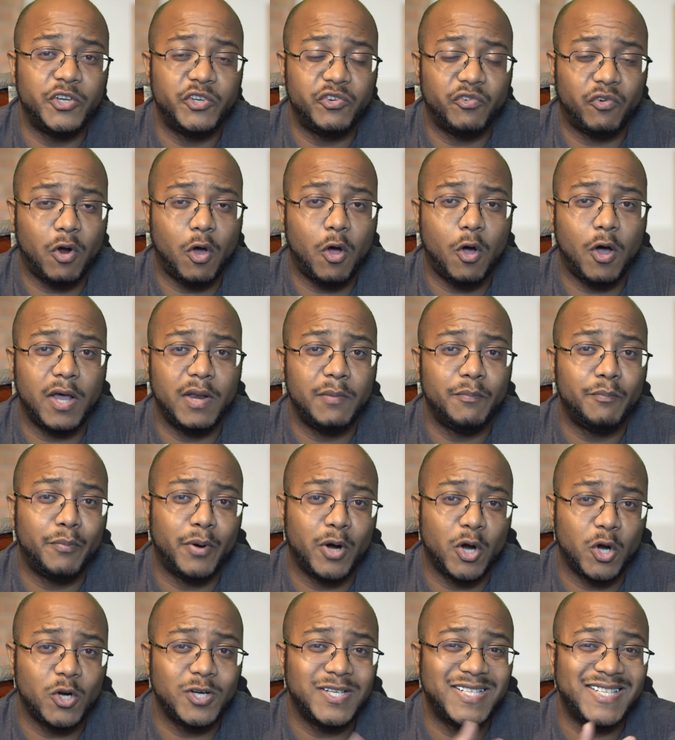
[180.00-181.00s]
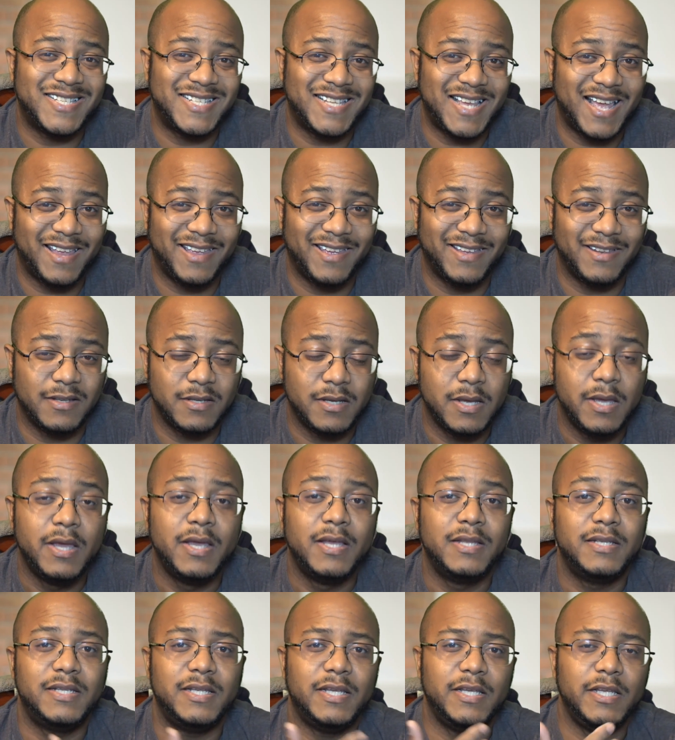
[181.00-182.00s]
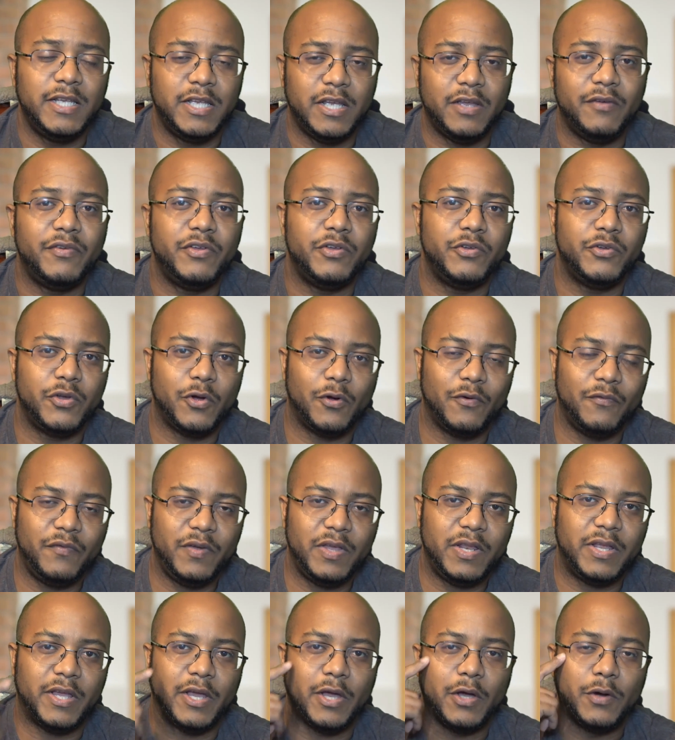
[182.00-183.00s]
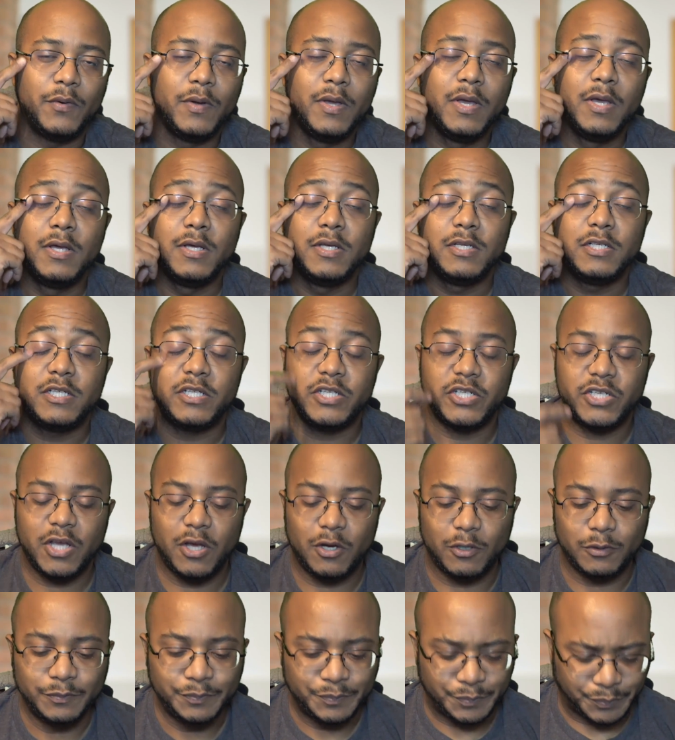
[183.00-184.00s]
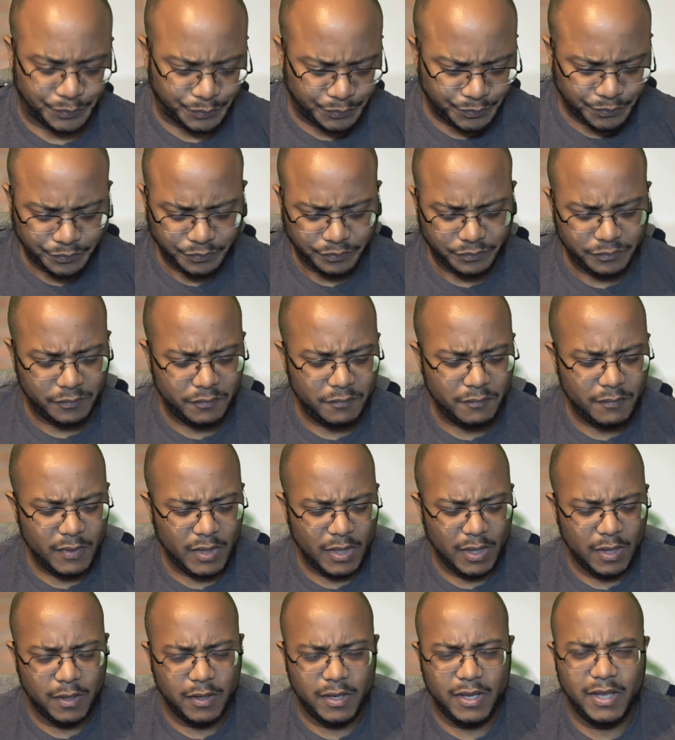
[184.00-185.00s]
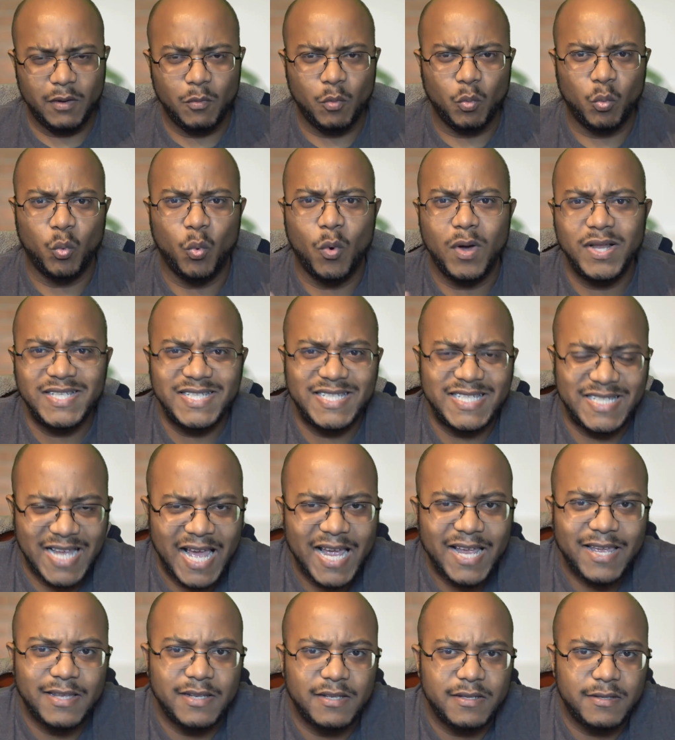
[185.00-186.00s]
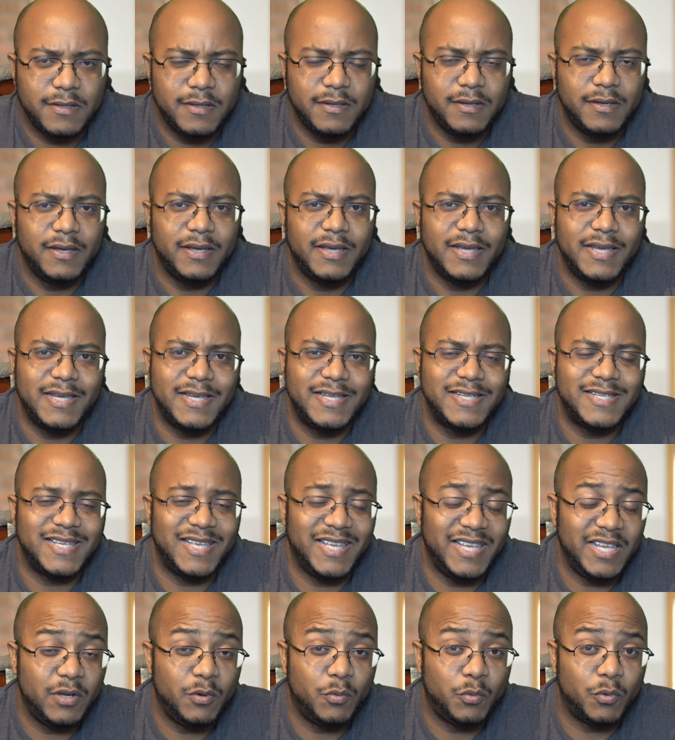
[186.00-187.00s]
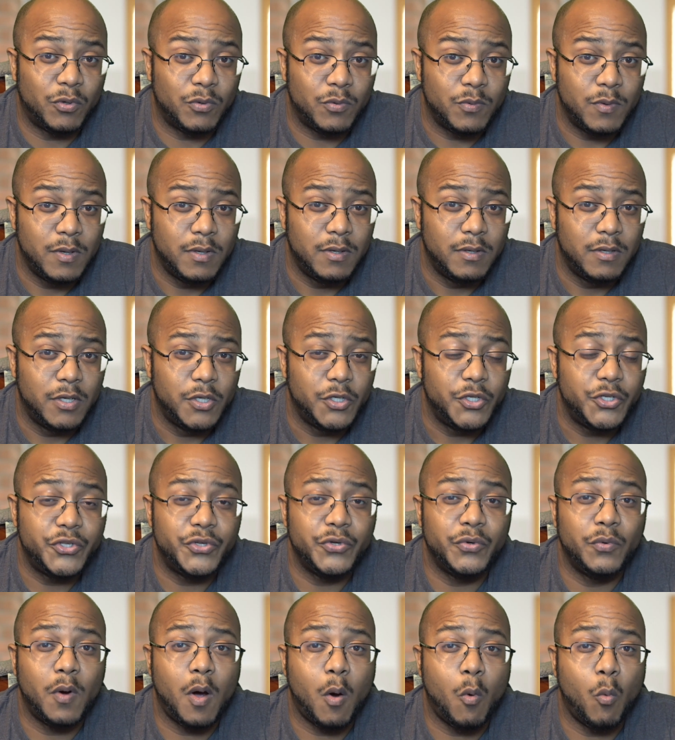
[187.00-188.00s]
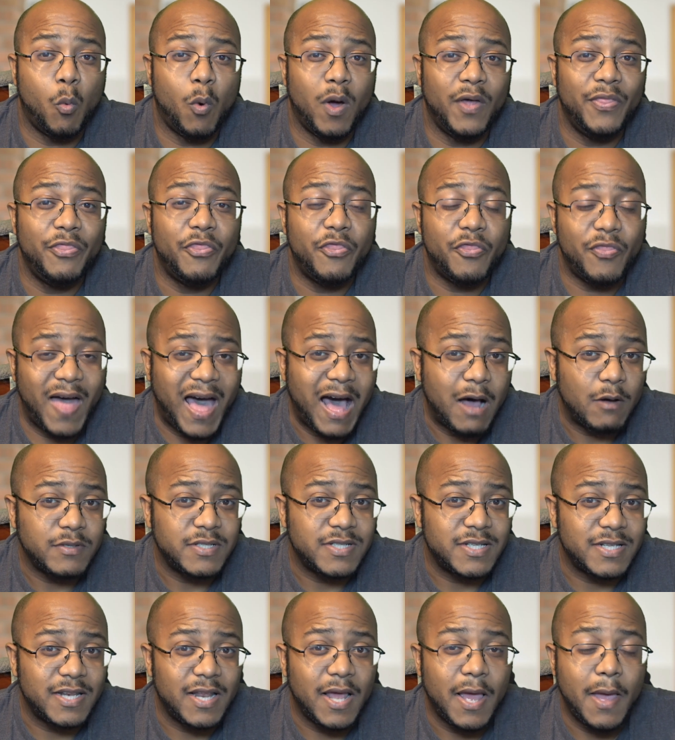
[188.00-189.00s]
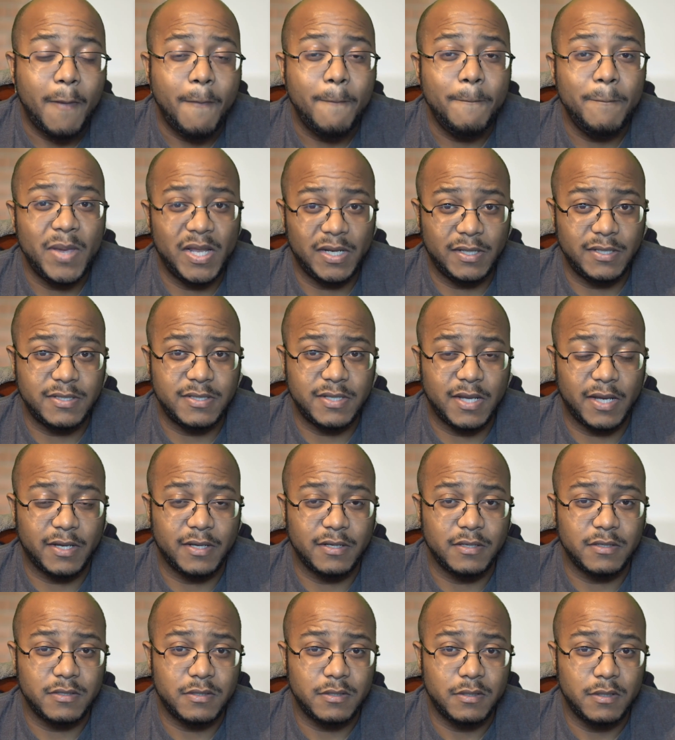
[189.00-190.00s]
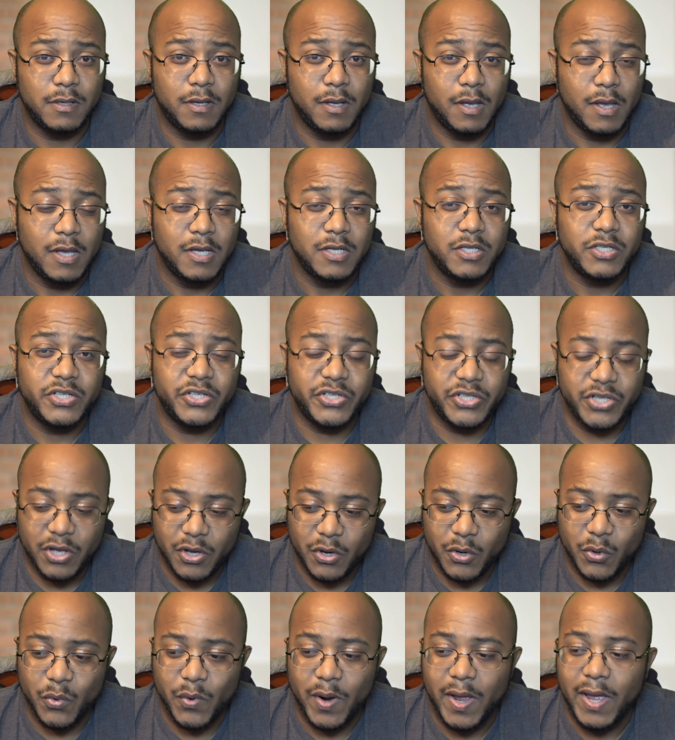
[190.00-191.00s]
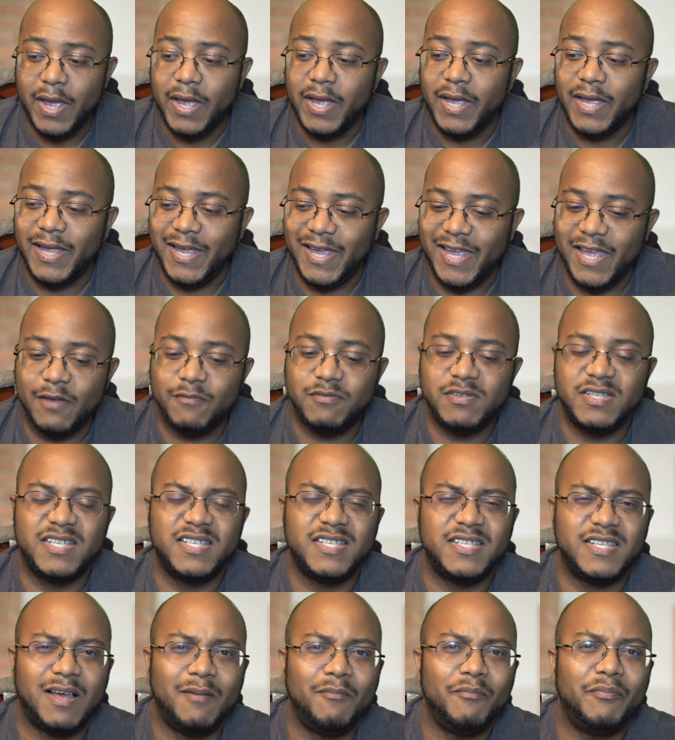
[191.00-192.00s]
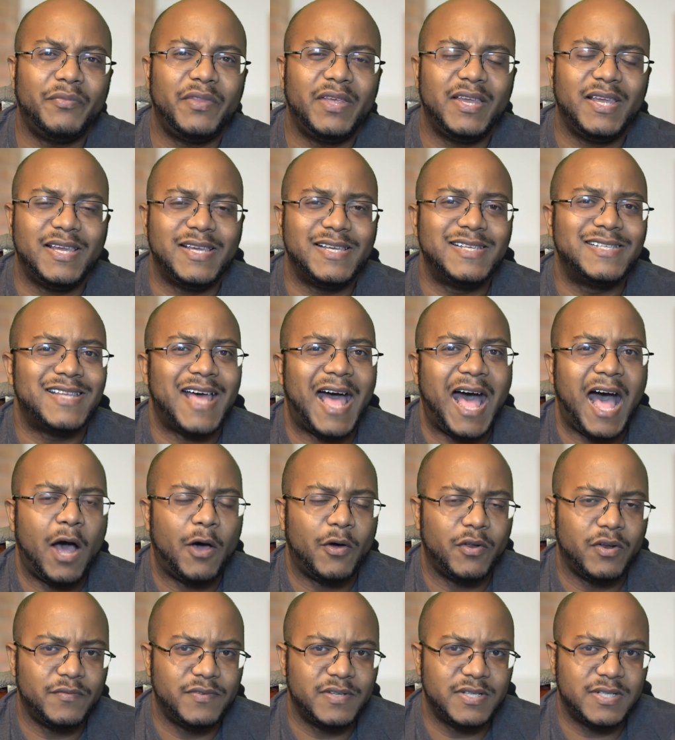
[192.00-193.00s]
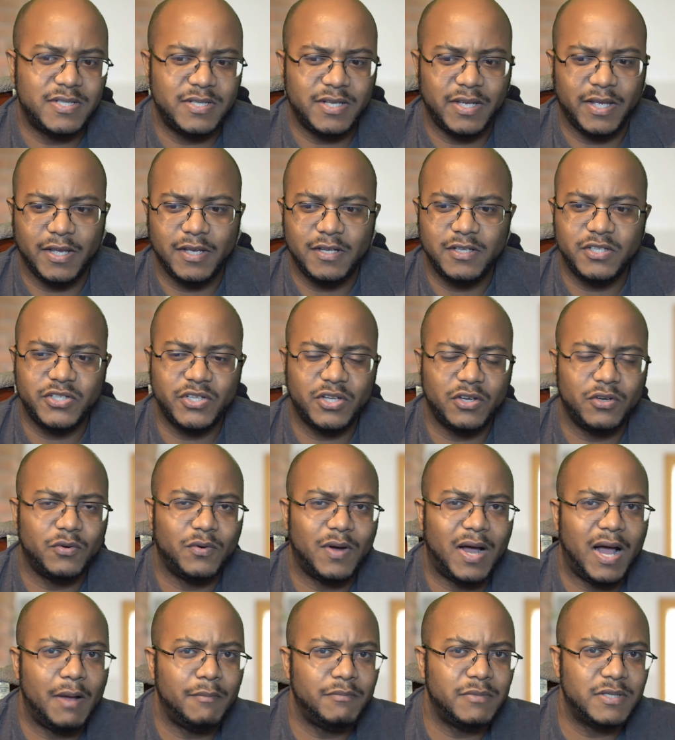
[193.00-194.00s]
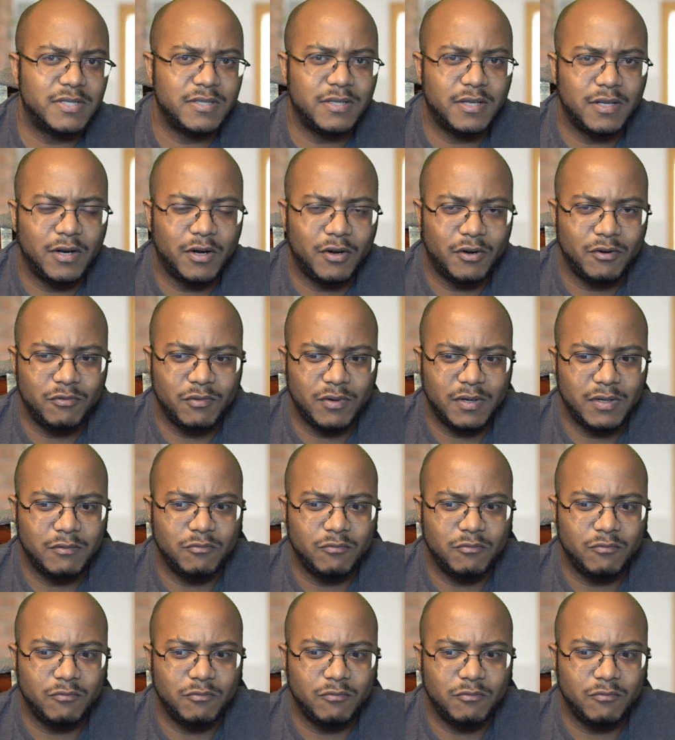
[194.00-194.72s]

drawn per second to give you your video. So 1 second is equal to 1,000 milliseconds. So if something is out of sync, so I'm just gonna